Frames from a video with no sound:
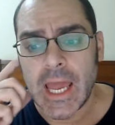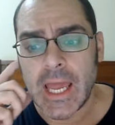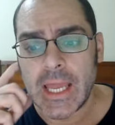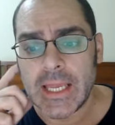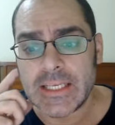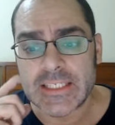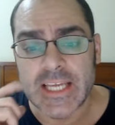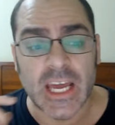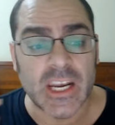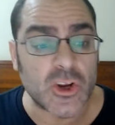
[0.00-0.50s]

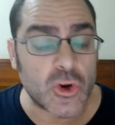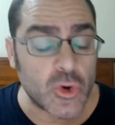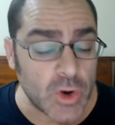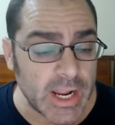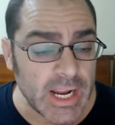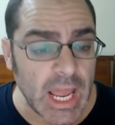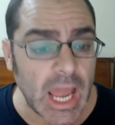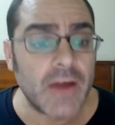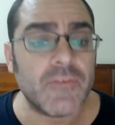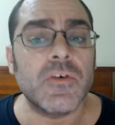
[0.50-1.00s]
He's got to
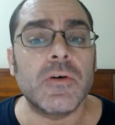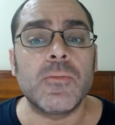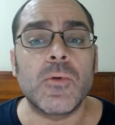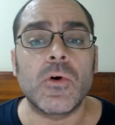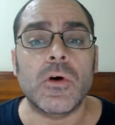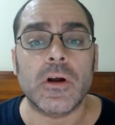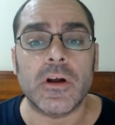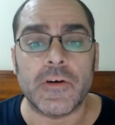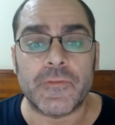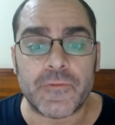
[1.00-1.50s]
create ever
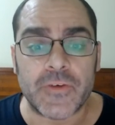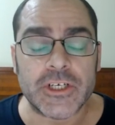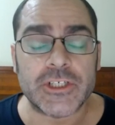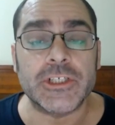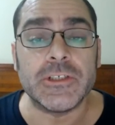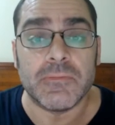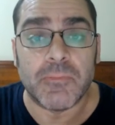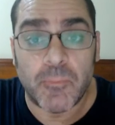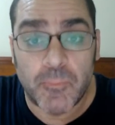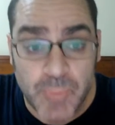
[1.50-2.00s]
more
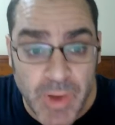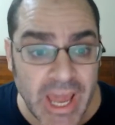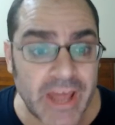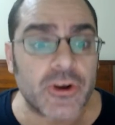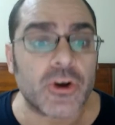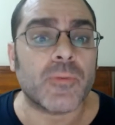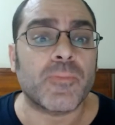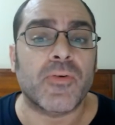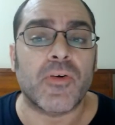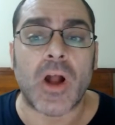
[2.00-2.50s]
efficient,
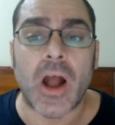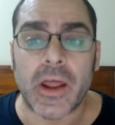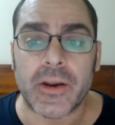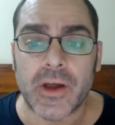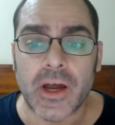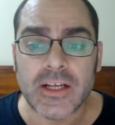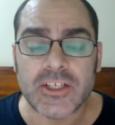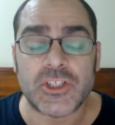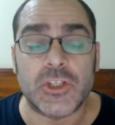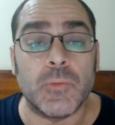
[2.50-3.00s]
better
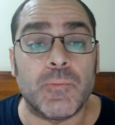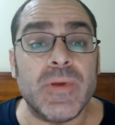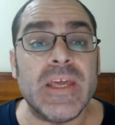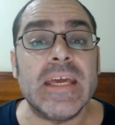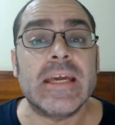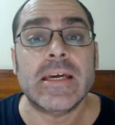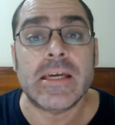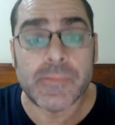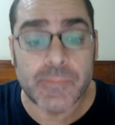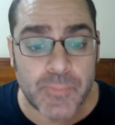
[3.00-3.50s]
products to be
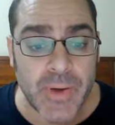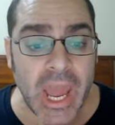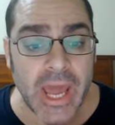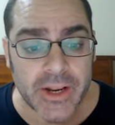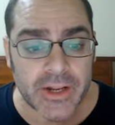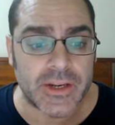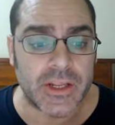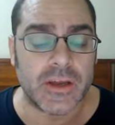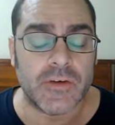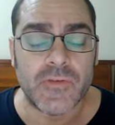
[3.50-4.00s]

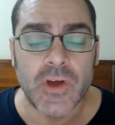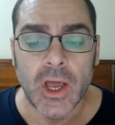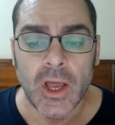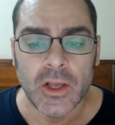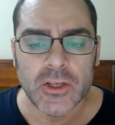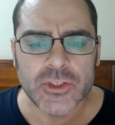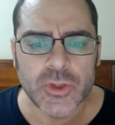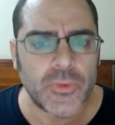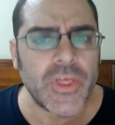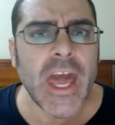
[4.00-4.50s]
competitive.
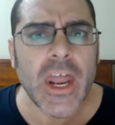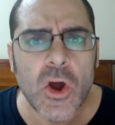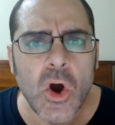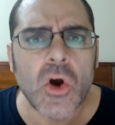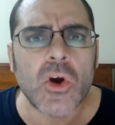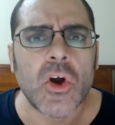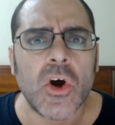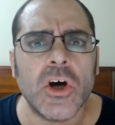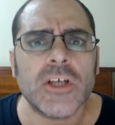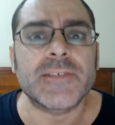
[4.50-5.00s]
So that all
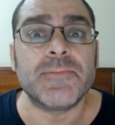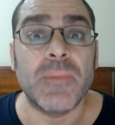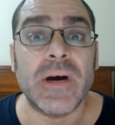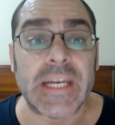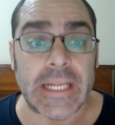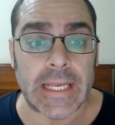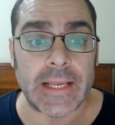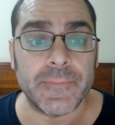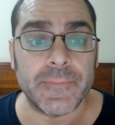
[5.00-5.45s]
costs money.